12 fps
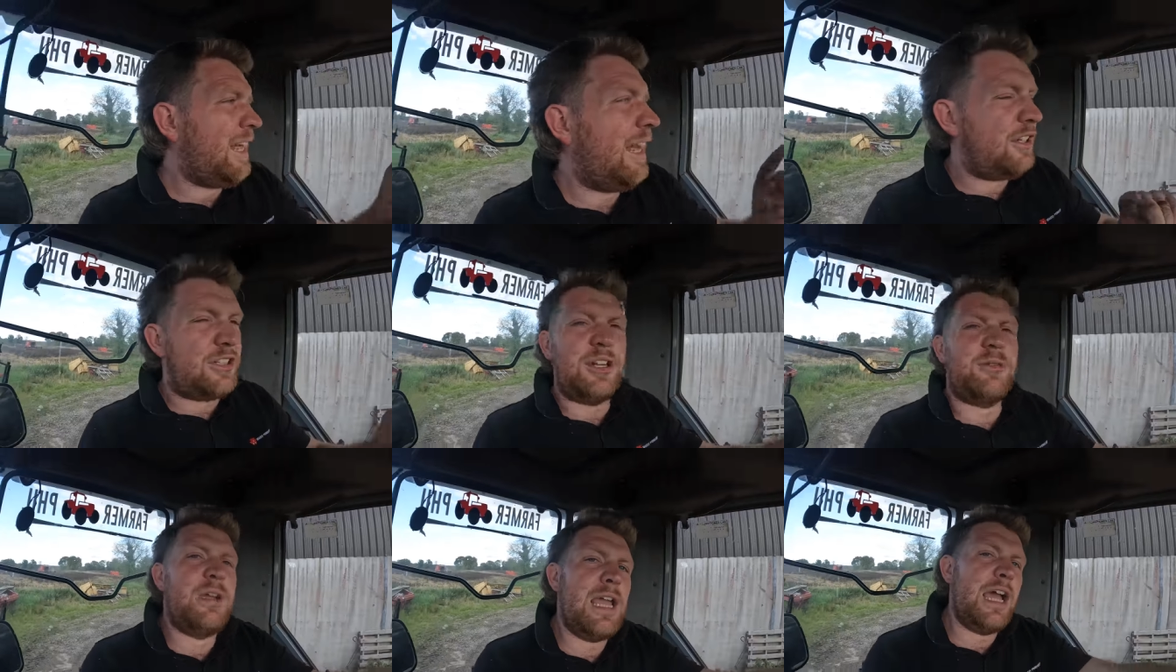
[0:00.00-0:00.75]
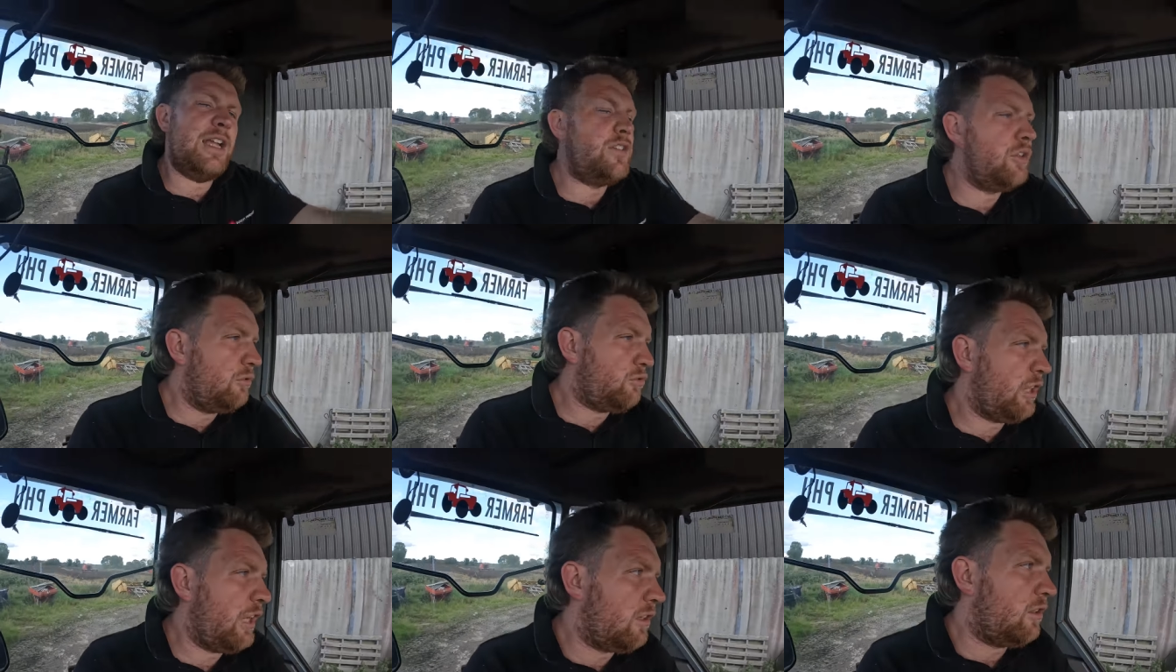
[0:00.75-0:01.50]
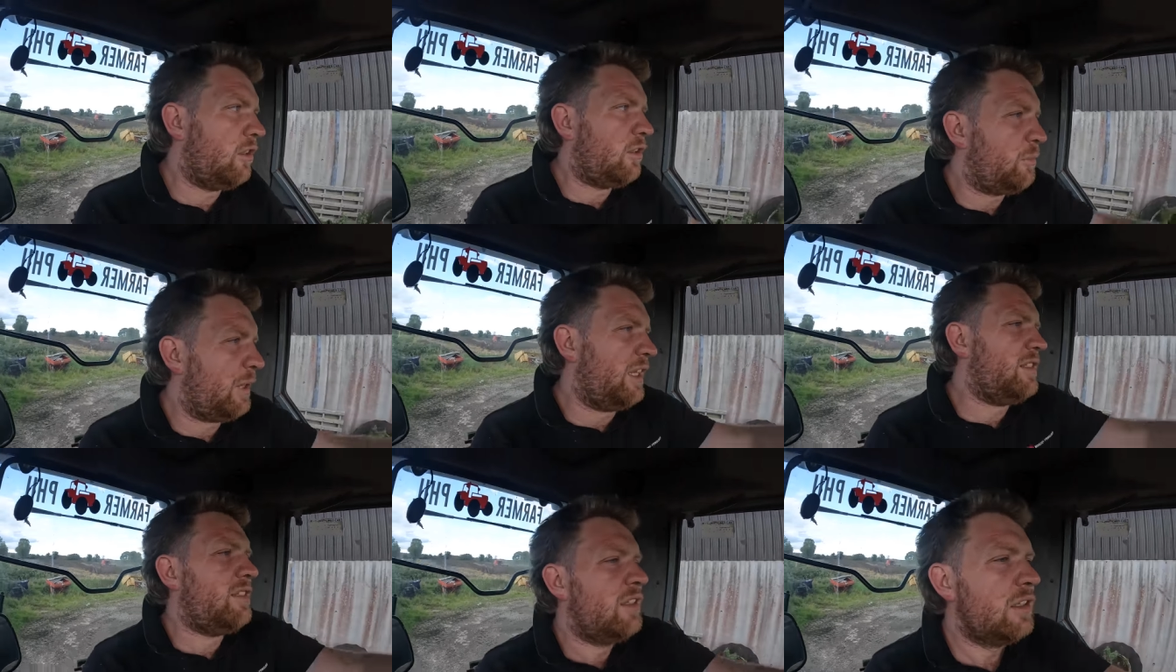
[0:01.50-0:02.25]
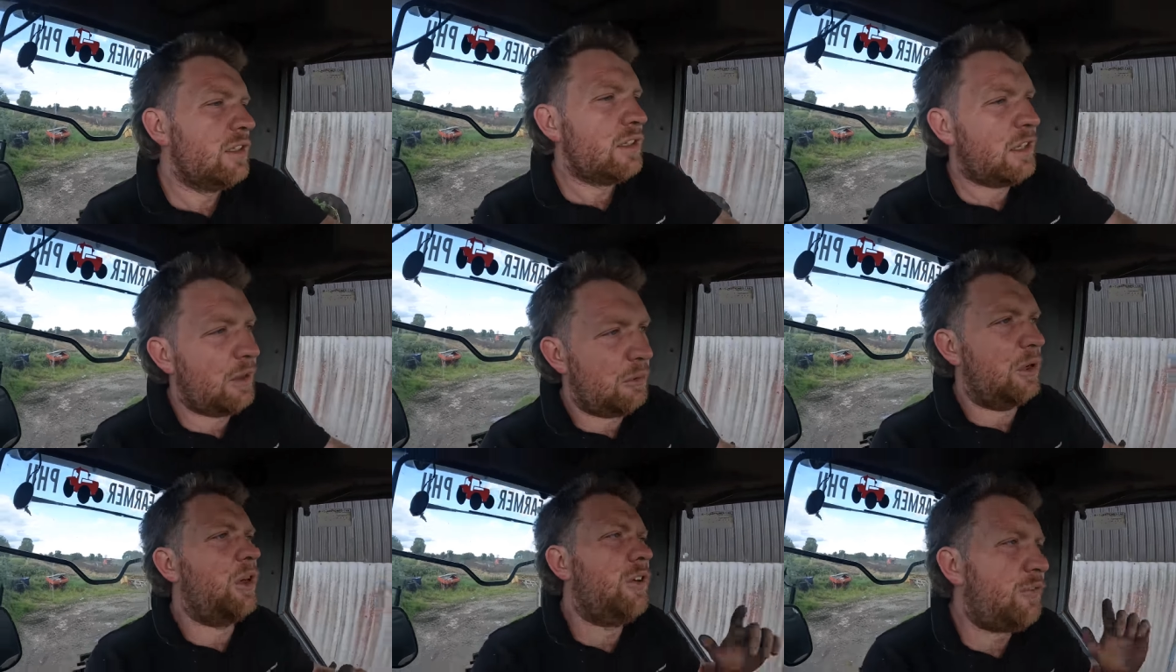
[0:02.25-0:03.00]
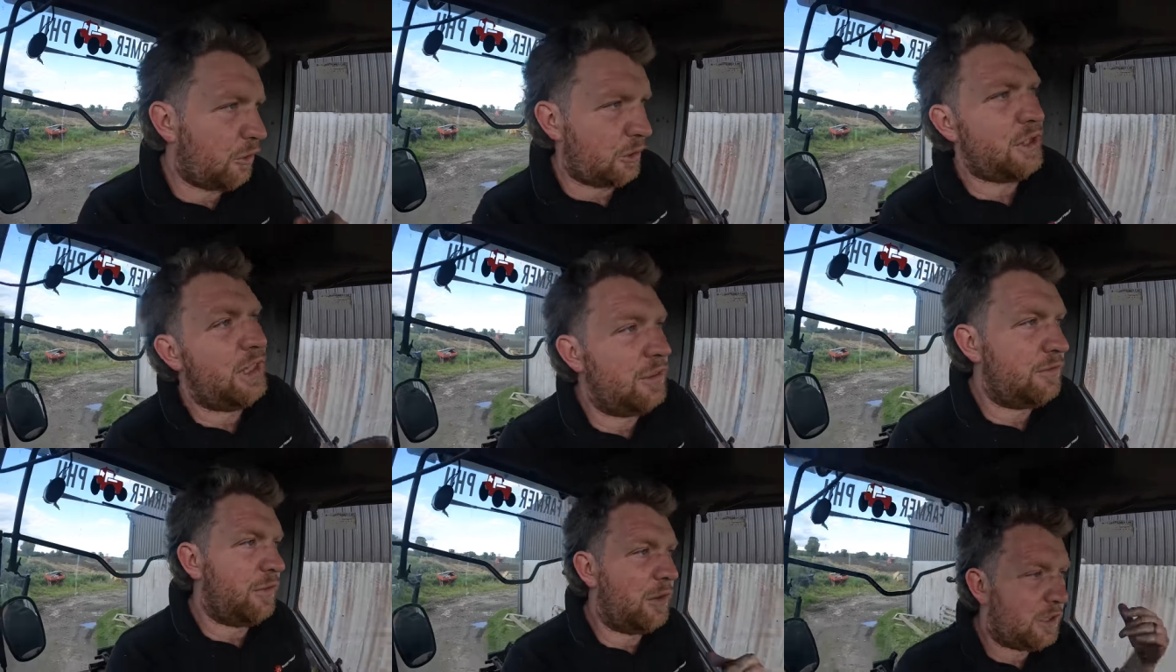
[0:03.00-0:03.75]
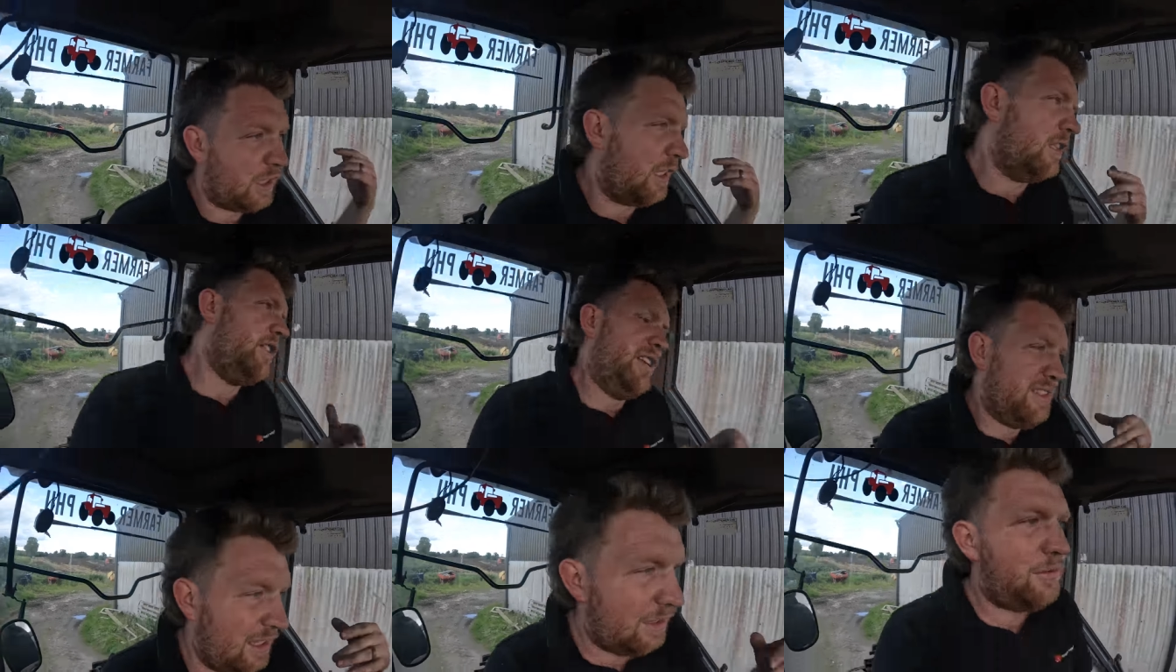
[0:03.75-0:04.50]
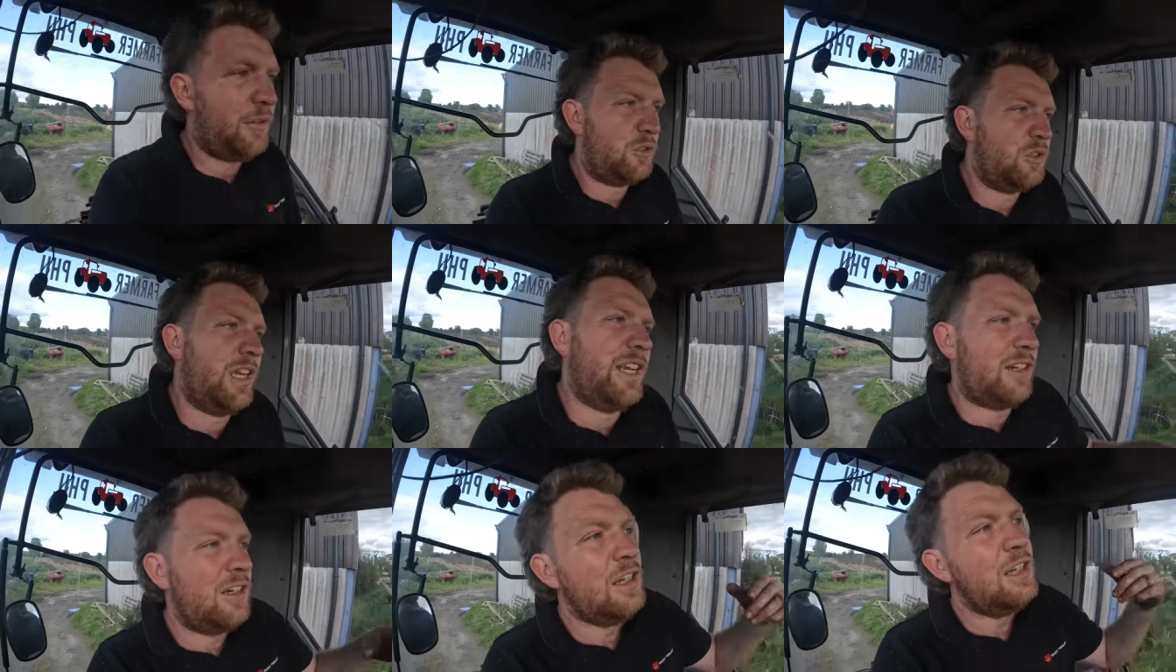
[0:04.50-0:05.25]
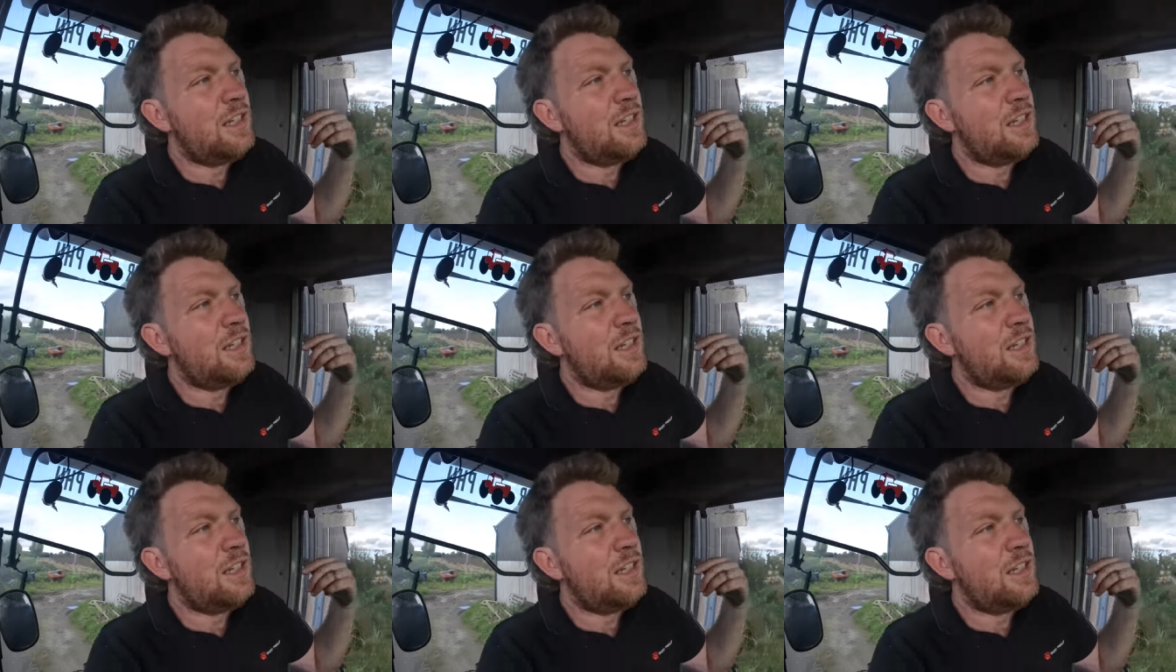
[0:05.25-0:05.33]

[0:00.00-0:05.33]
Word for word: last year we had two trailer load of beans, they were a 14 foot and a 16 foot trailer.